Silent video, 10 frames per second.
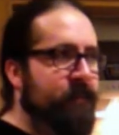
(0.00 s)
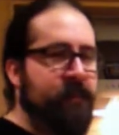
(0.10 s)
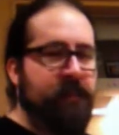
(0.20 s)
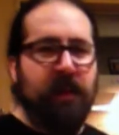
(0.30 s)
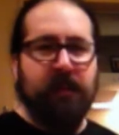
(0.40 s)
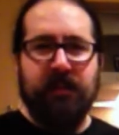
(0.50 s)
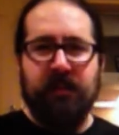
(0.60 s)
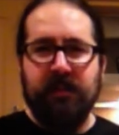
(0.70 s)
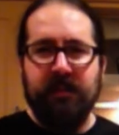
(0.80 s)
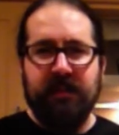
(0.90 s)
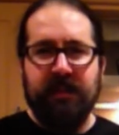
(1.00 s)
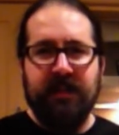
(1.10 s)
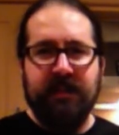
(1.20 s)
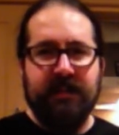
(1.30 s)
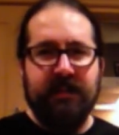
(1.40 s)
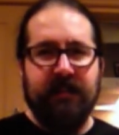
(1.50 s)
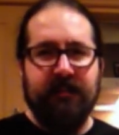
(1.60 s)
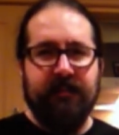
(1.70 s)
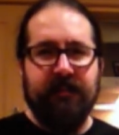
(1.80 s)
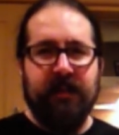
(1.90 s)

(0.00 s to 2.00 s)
popcorn and stuff,